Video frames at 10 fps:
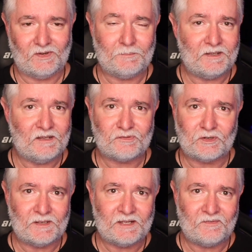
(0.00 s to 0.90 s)
I'm here
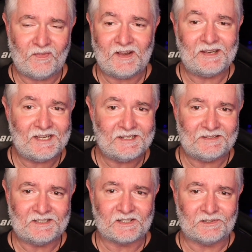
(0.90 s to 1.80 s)
for it, man. They need
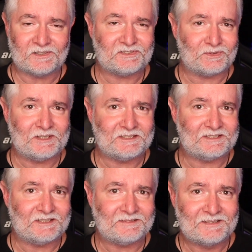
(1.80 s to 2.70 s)
it. They got a lot of story to
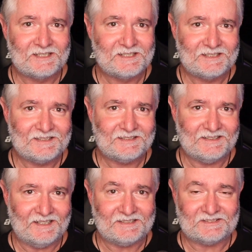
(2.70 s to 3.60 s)
tell.
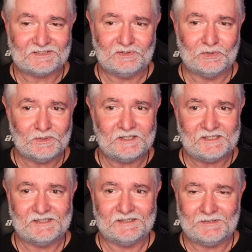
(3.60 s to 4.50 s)
And it's
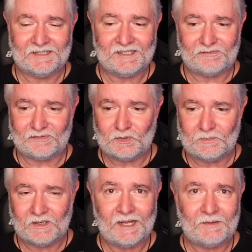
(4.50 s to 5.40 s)
good. I mean, that
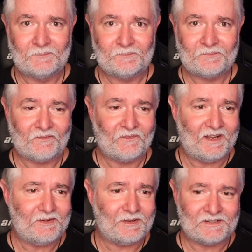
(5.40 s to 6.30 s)
flew by.
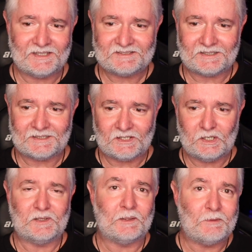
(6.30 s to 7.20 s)
Anyway, guys,
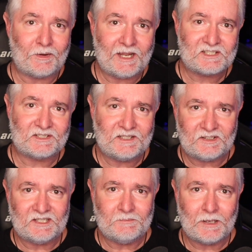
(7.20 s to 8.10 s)
I hope you liked my reaction.
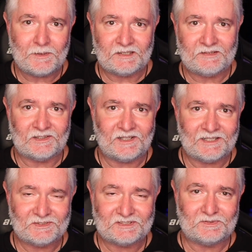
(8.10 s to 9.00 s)
If you did, maybe leave a
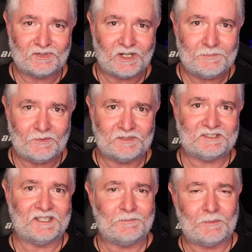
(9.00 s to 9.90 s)
like or subscribe. And
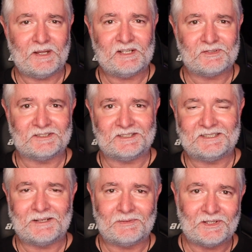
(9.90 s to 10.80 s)
once again, my Patreon is
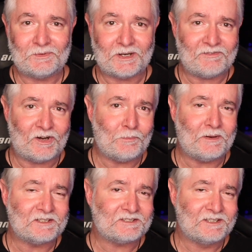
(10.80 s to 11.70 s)
linked down below, where I have a whole
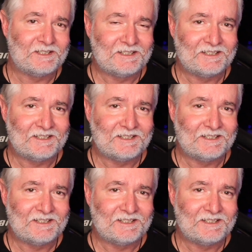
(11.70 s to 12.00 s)
bunch